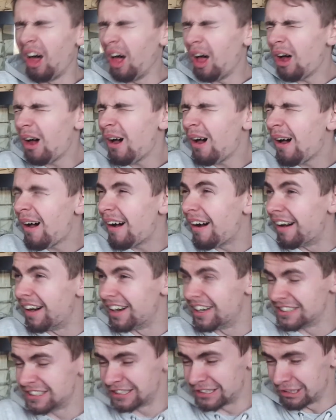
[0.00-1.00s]

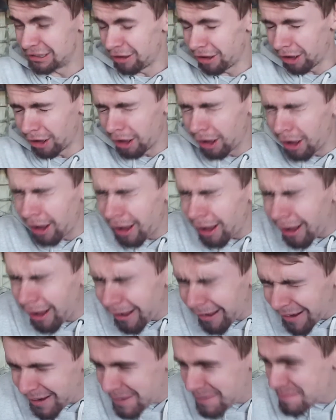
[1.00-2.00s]
What does it taste
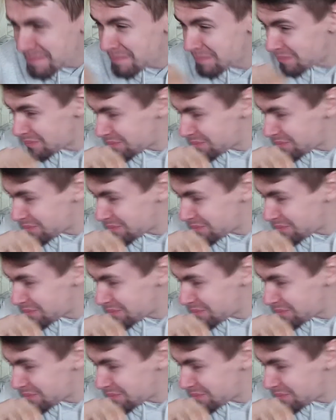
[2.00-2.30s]
like?